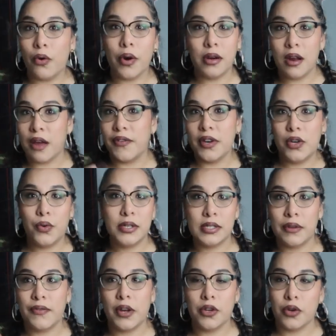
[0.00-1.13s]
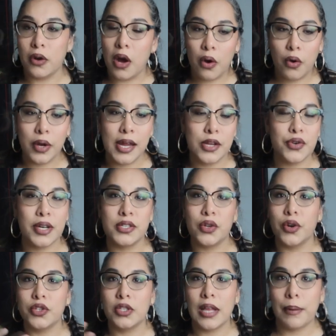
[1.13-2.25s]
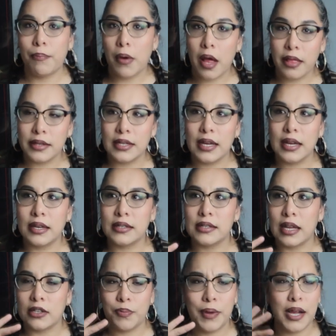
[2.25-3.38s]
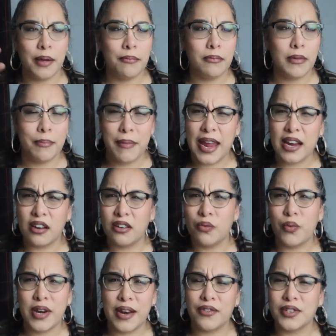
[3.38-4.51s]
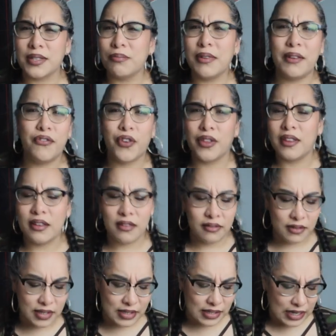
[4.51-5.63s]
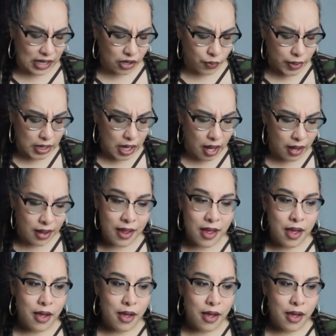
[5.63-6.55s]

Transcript: going off and doing stuff on your own he tries to go into like politics like to become the mayor or whatever something for the the city or whatnot